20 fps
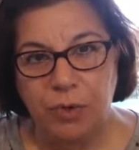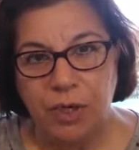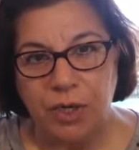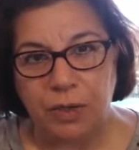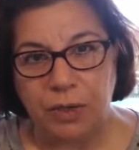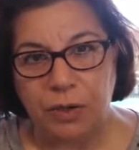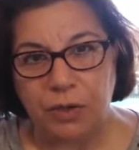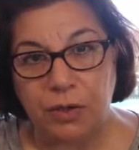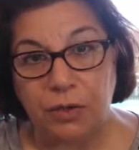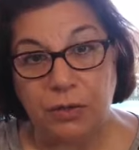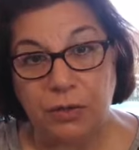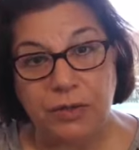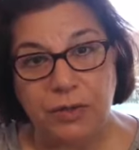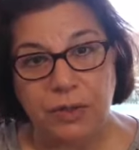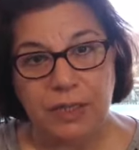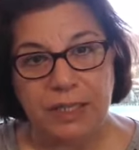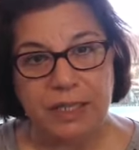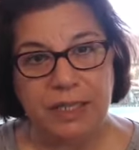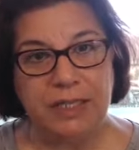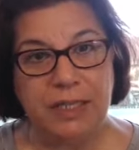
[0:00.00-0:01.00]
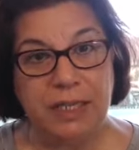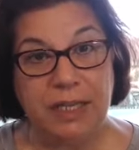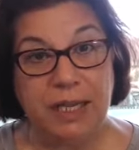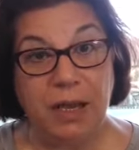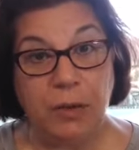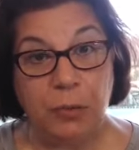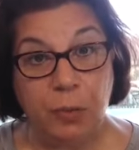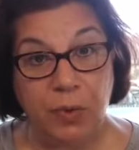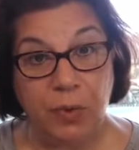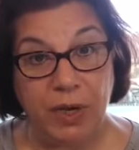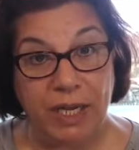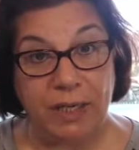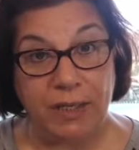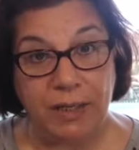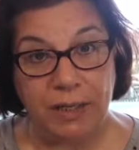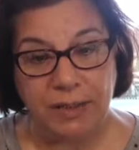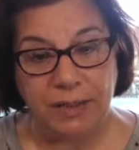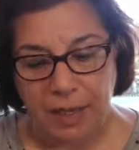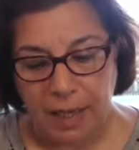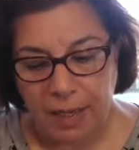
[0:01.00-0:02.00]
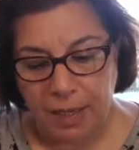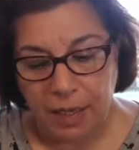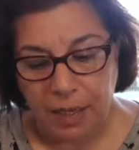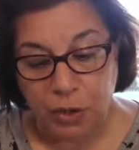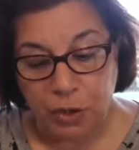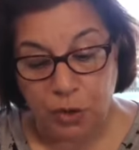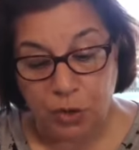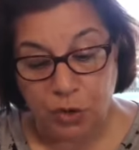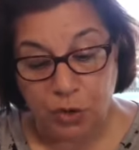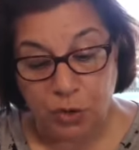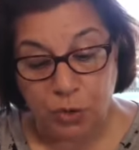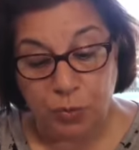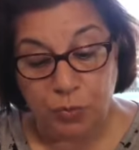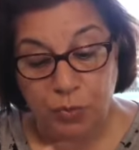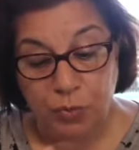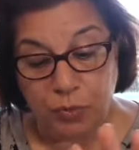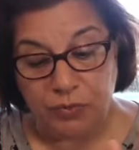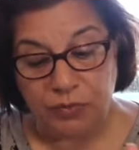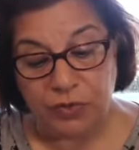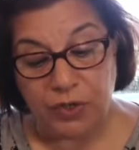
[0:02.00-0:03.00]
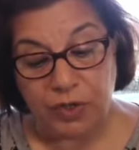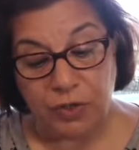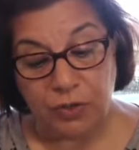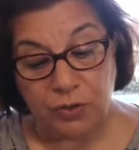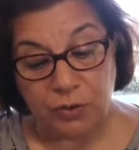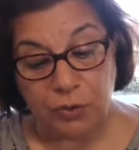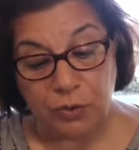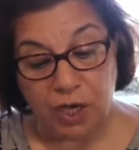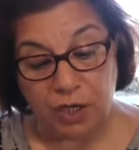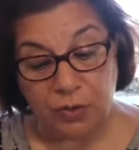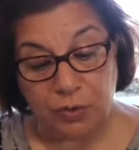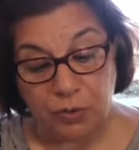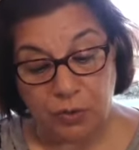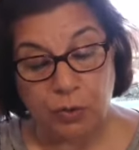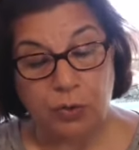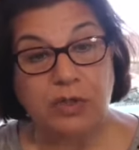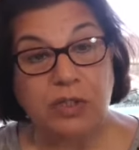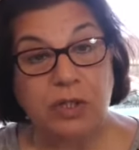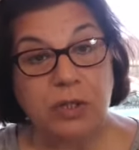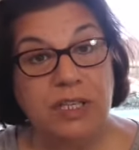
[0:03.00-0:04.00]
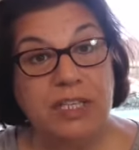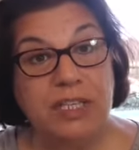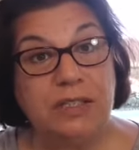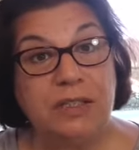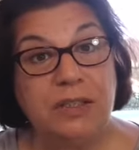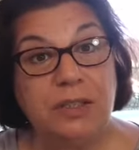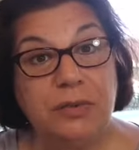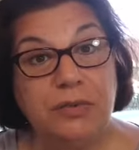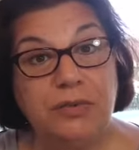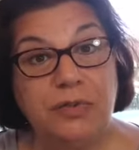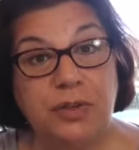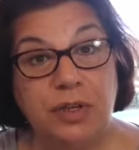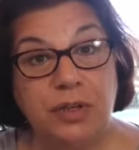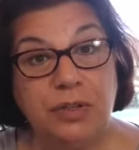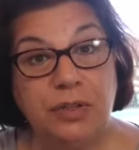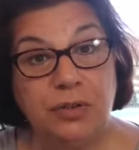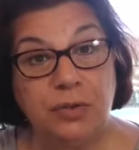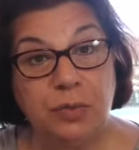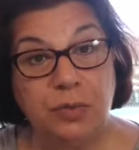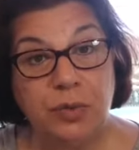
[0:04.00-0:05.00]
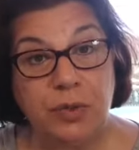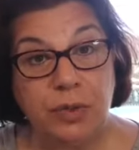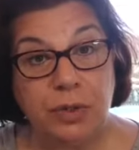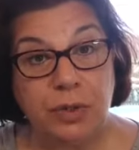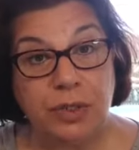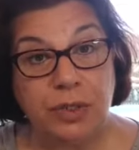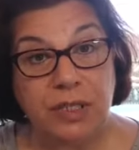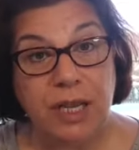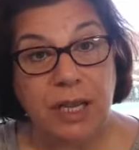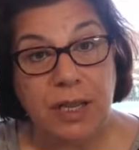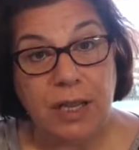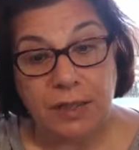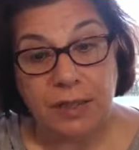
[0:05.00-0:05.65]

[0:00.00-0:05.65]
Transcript: uh, kundalini awaken you moving into a totally different world